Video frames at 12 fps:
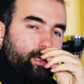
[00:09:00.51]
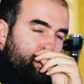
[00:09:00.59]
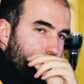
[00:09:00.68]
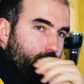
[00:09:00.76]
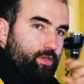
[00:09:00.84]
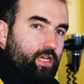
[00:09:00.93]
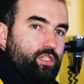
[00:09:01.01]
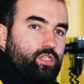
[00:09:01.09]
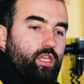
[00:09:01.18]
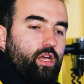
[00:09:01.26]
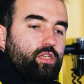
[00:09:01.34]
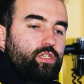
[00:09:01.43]
So
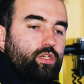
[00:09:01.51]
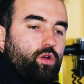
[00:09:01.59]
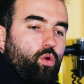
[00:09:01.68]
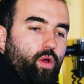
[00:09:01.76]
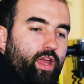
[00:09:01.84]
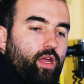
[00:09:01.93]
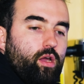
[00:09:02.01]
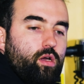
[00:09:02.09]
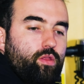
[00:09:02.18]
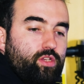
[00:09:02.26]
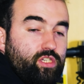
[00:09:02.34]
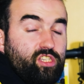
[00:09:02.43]
yesterday I did a quick,
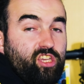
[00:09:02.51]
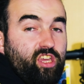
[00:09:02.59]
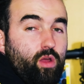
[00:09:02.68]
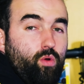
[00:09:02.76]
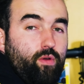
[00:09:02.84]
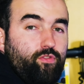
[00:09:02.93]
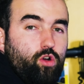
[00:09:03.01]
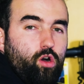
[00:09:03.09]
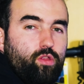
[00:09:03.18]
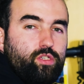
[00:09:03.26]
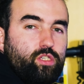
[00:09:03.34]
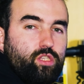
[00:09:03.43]
this is the gear I've
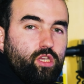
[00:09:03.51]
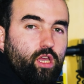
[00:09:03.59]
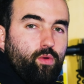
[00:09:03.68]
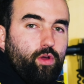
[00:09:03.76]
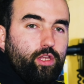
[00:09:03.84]
got, this is the gear I